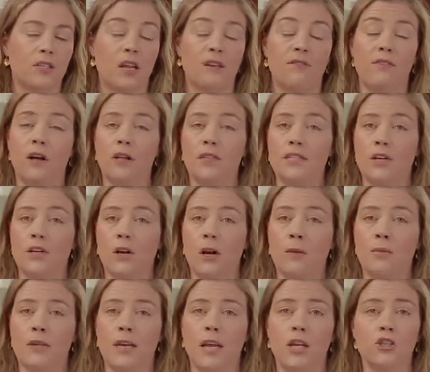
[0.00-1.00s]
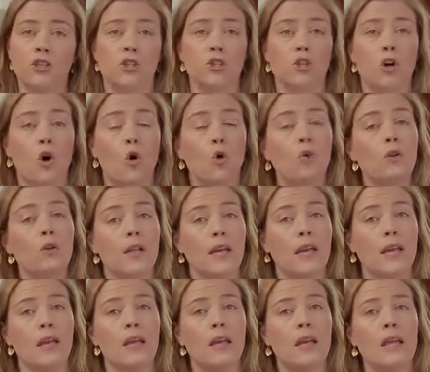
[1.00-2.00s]
and voluntary obligations
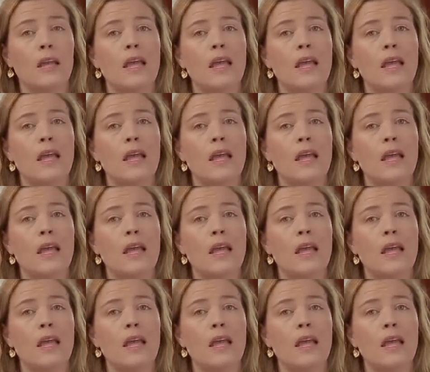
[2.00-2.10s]
only,